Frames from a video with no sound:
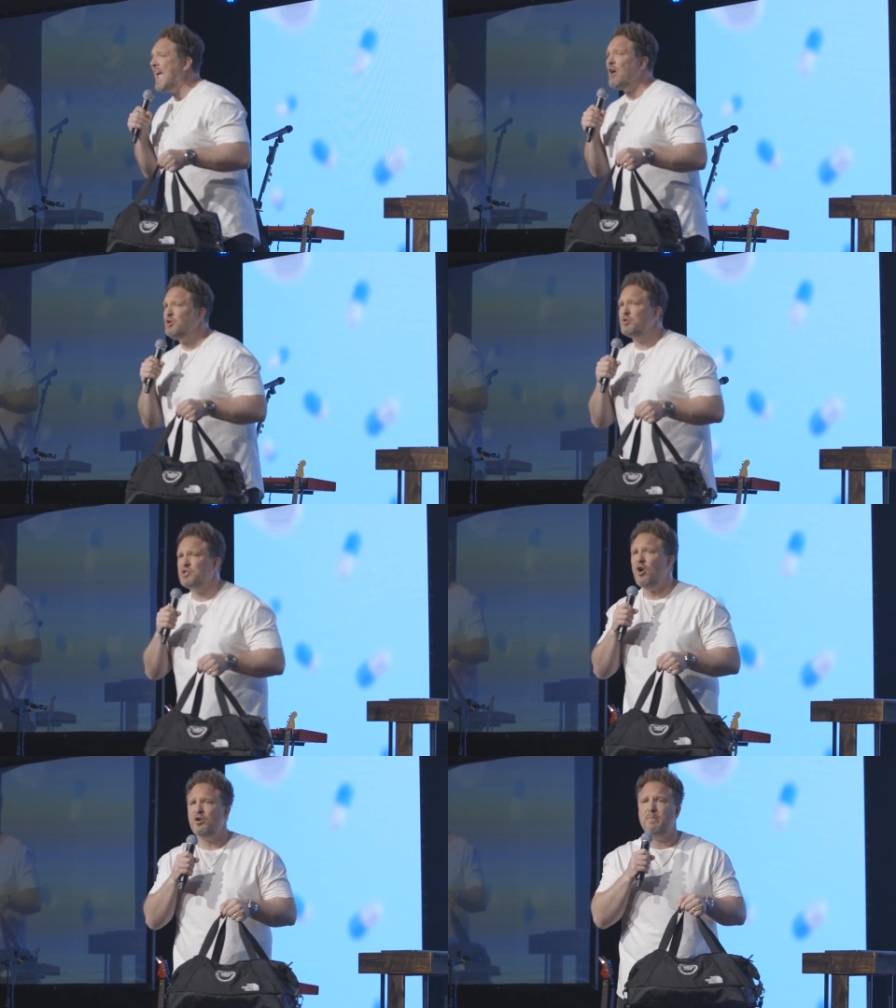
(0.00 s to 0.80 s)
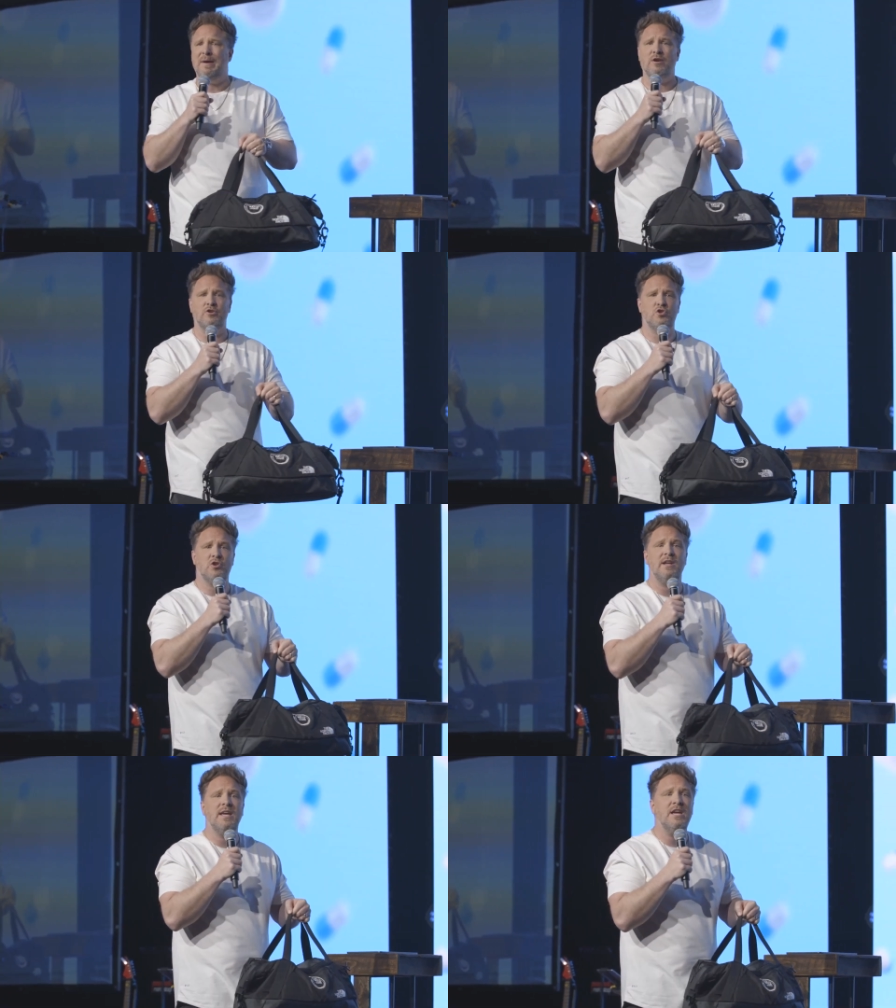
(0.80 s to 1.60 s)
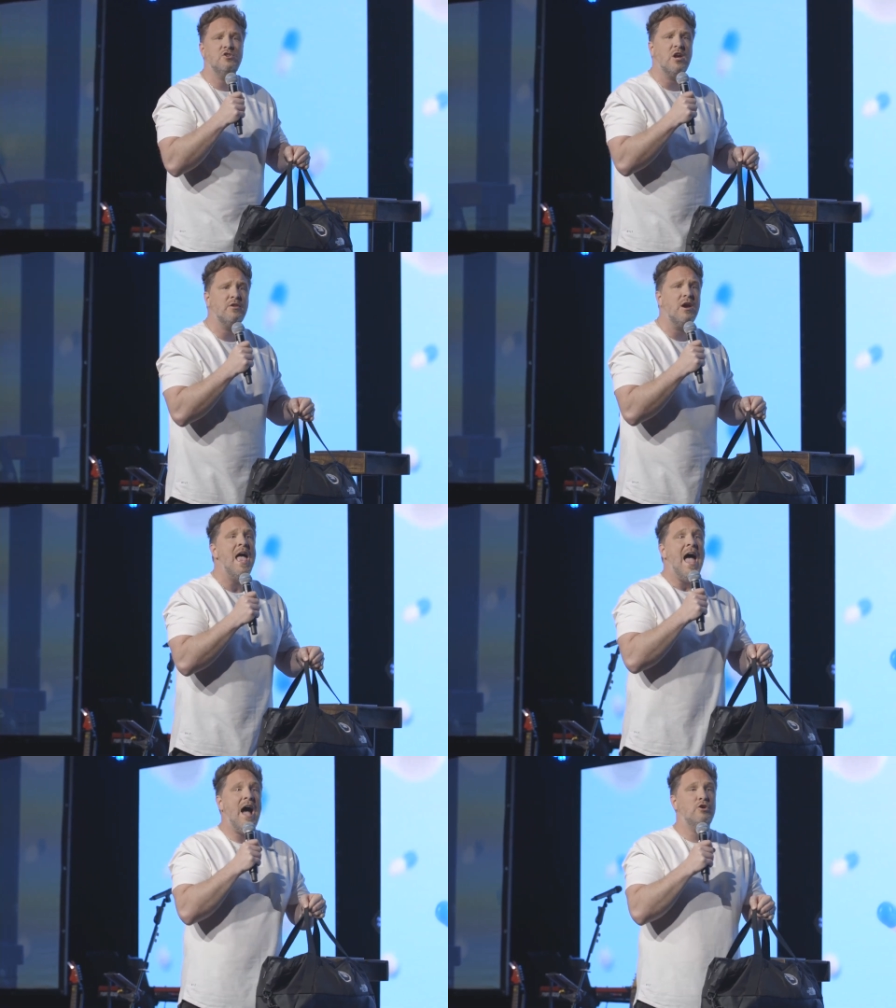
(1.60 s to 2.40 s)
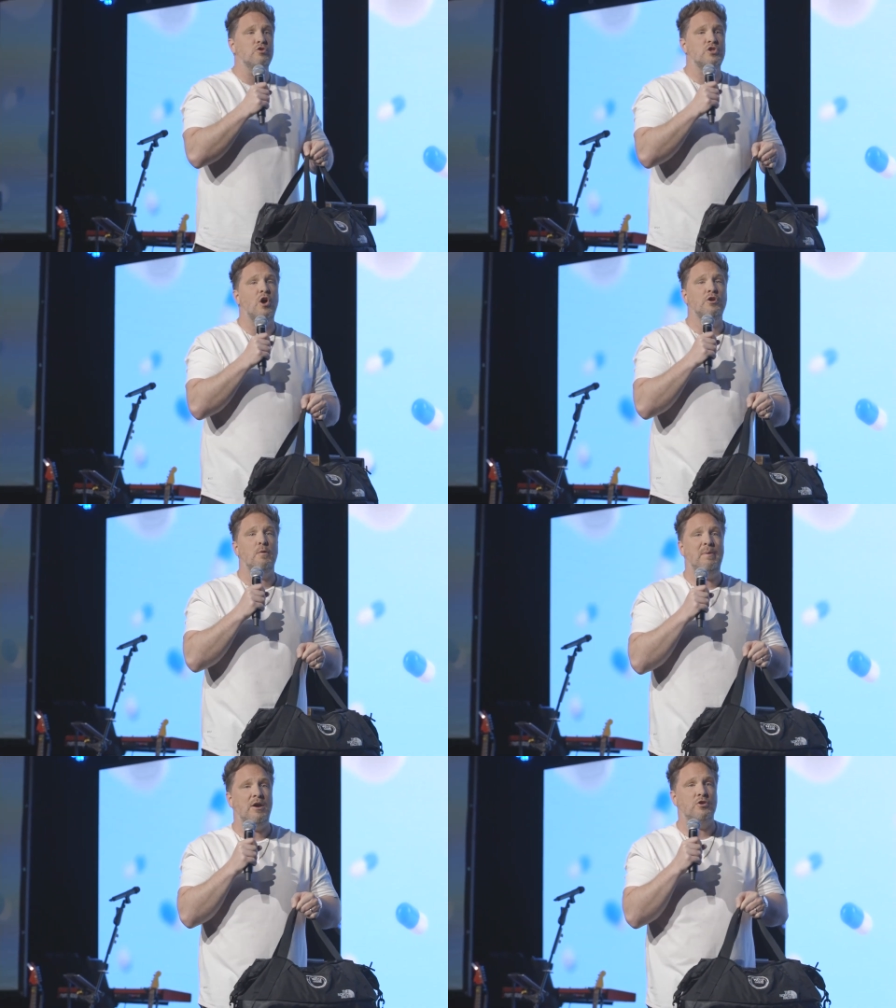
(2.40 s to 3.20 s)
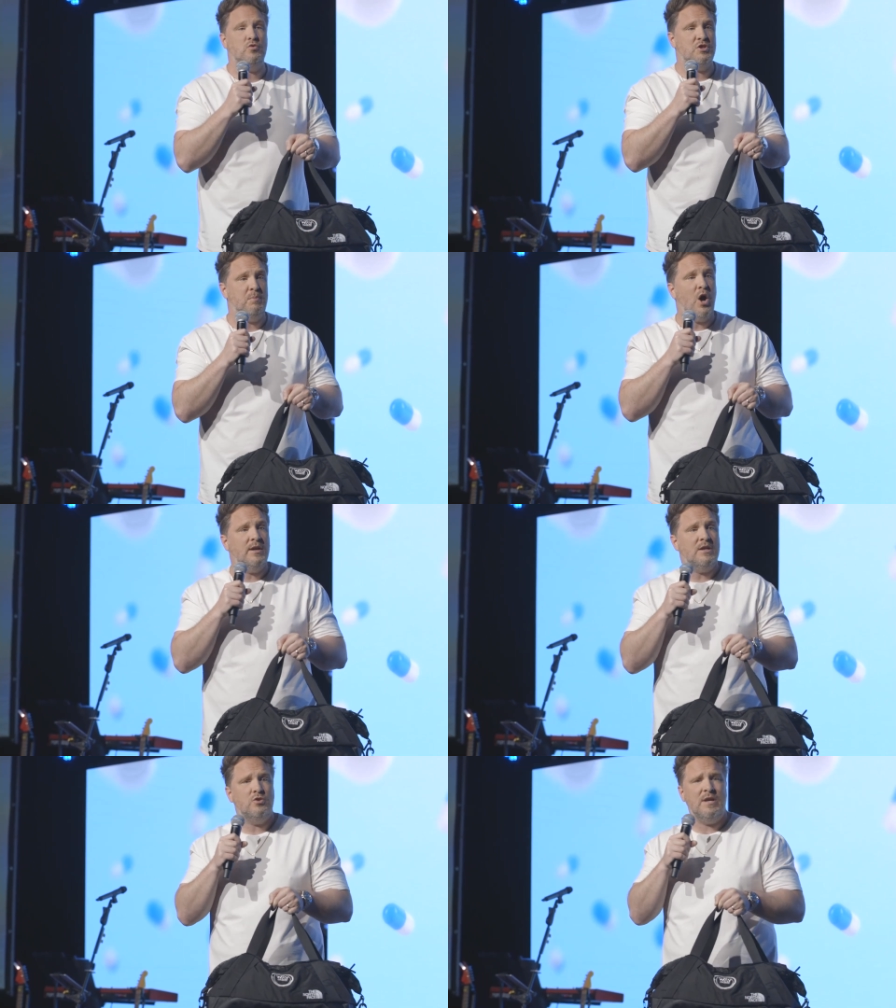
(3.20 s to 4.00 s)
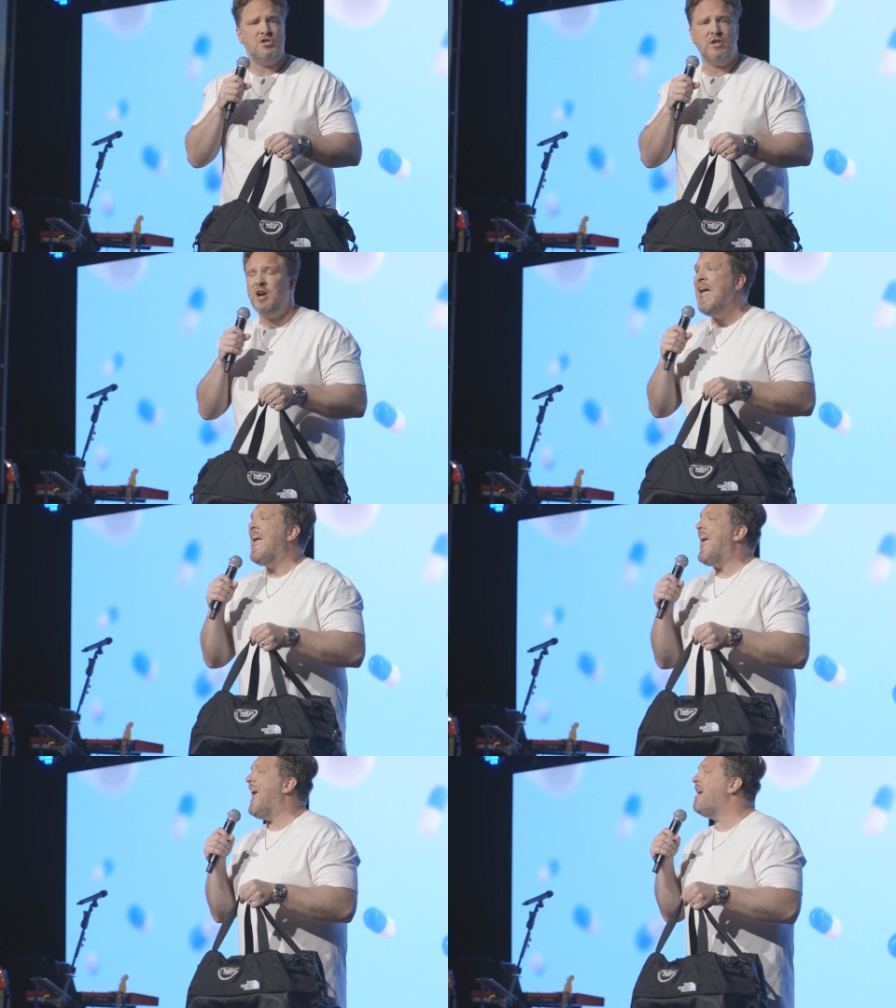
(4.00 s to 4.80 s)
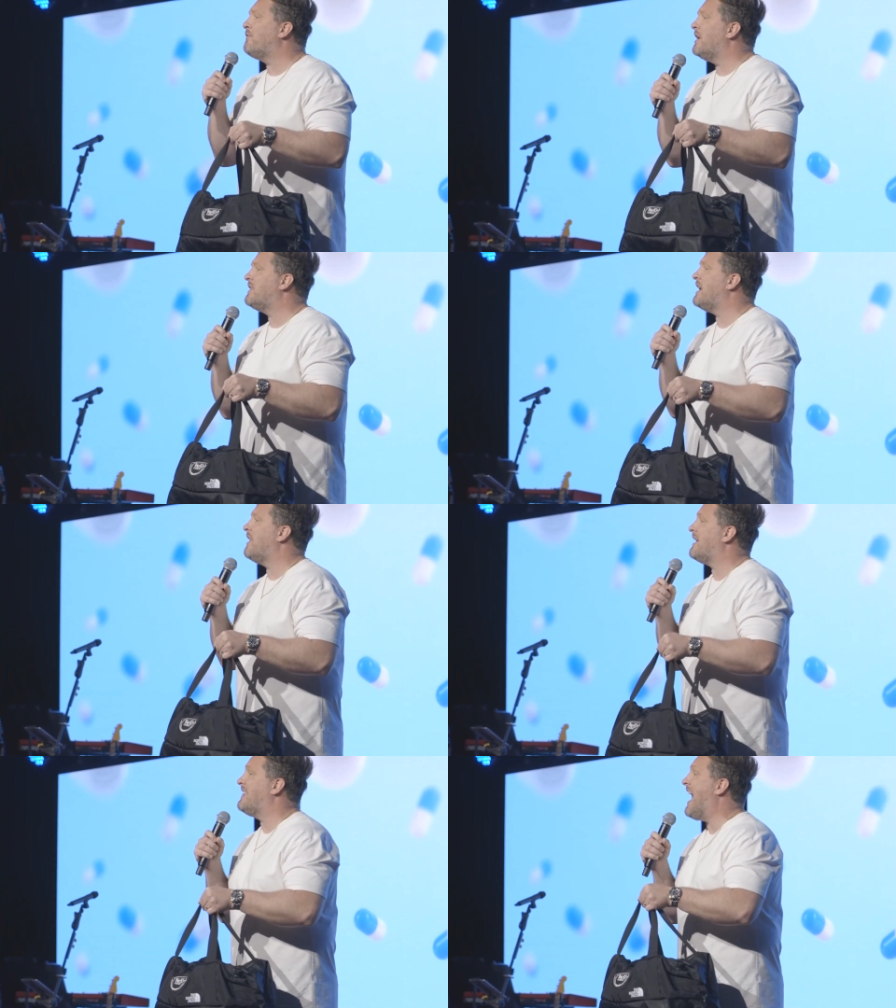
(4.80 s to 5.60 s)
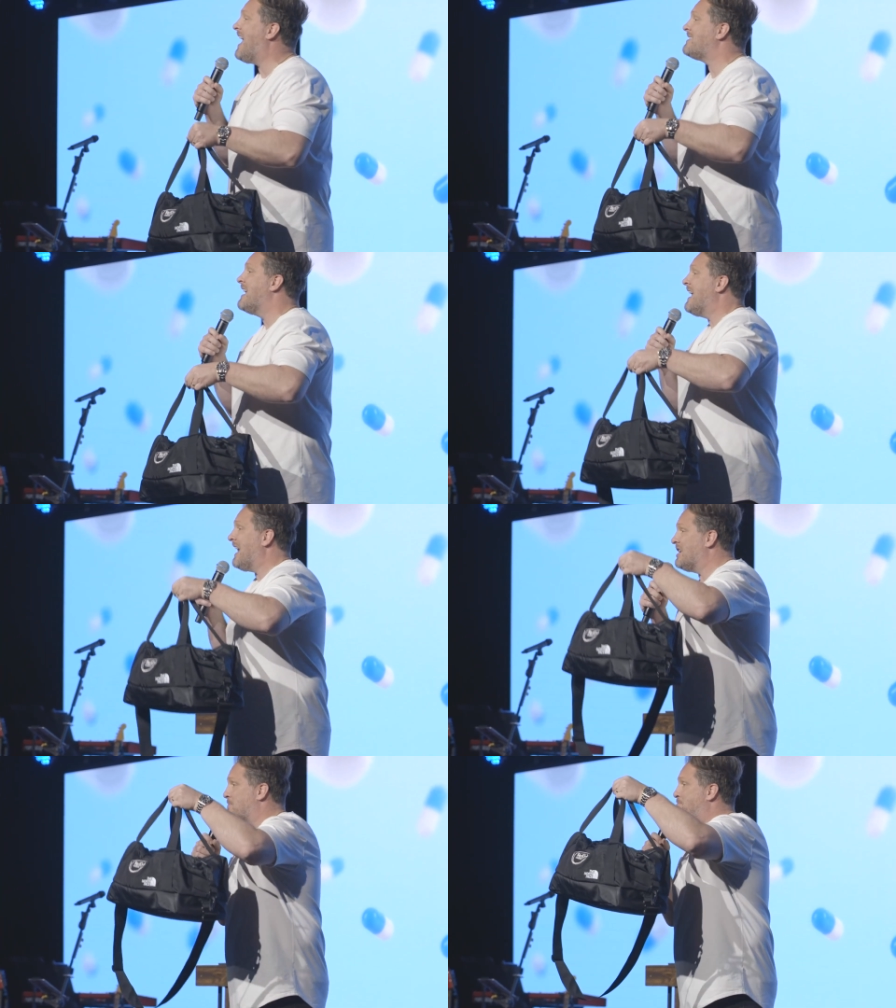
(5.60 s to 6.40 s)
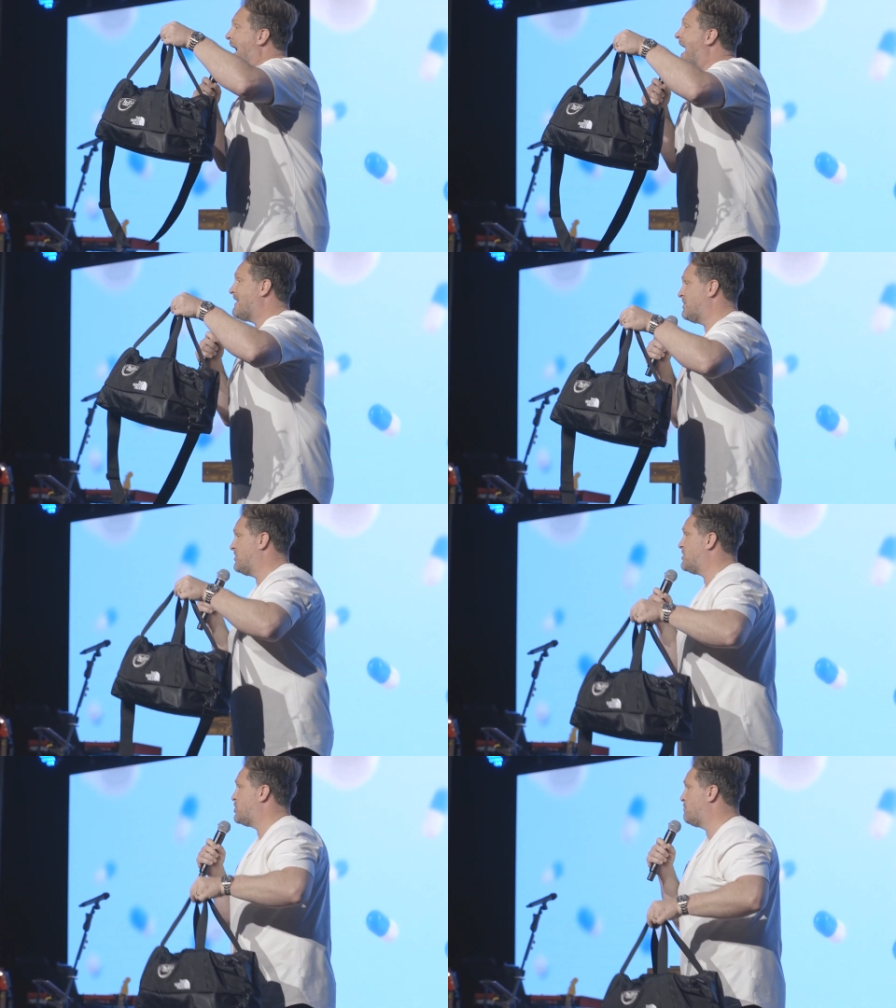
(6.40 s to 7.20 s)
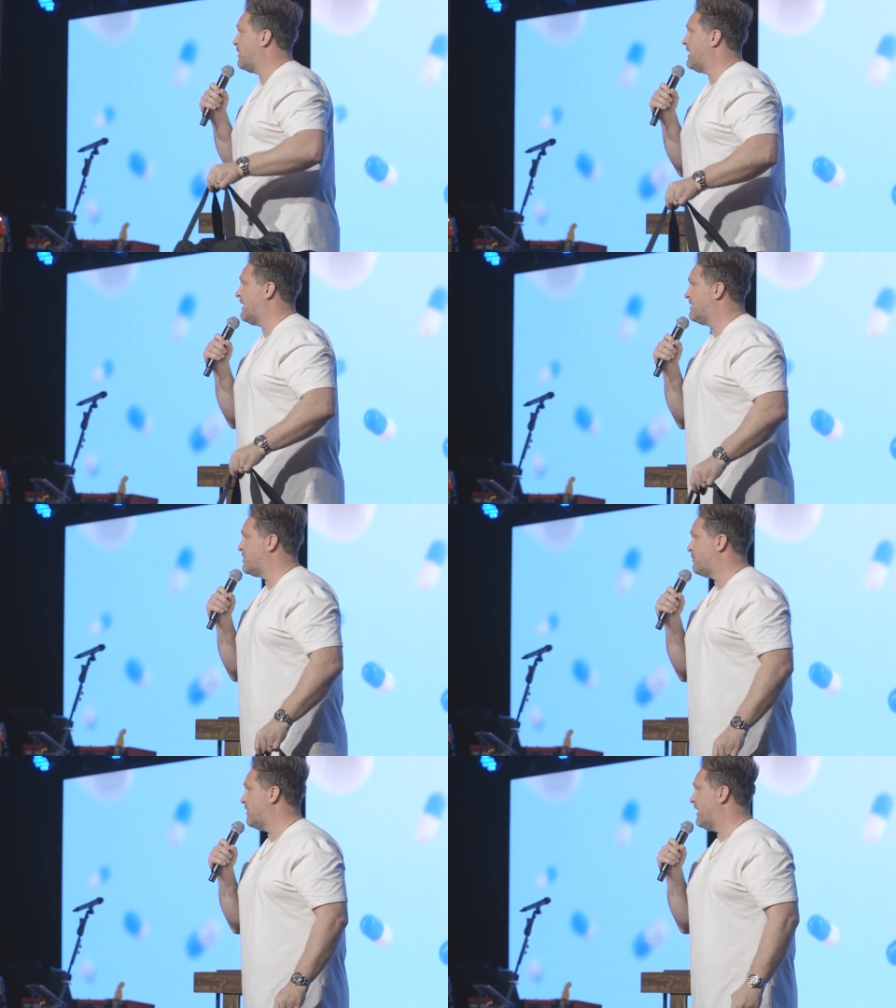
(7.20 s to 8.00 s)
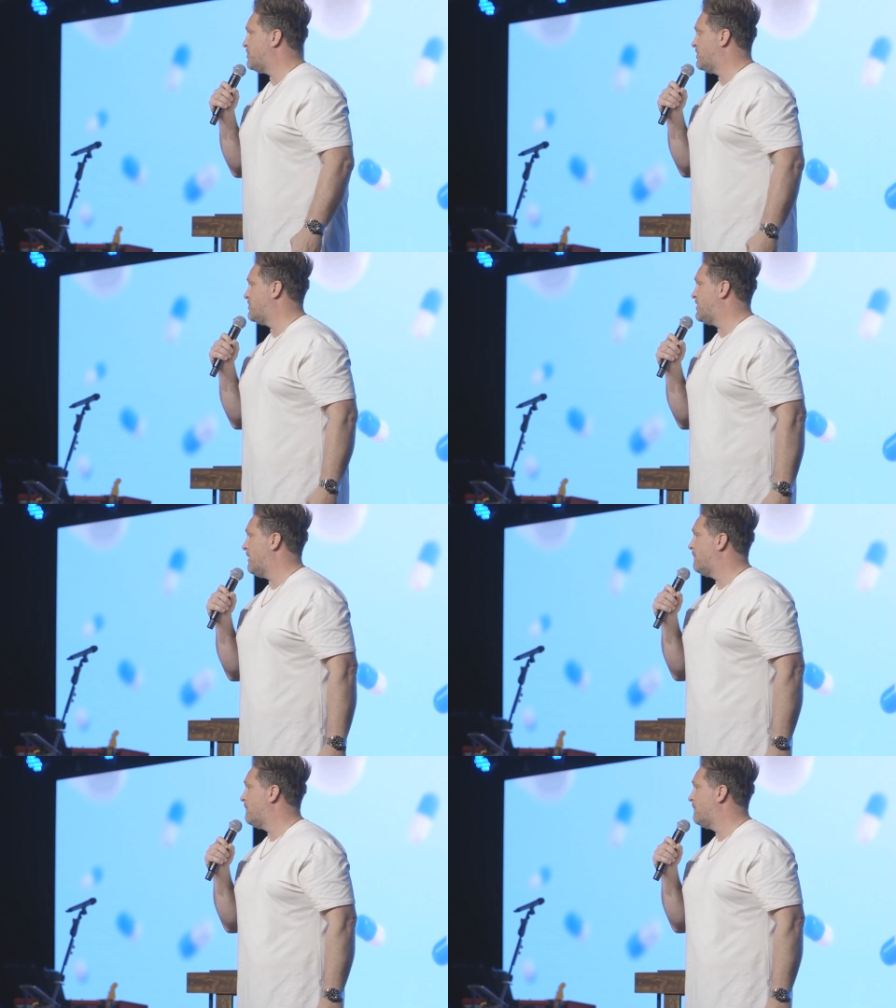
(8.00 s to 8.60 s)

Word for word: you saw your parents treating each other, how you saw your parents responding to each other, everything like that is baggage that you're bringing into the relationship.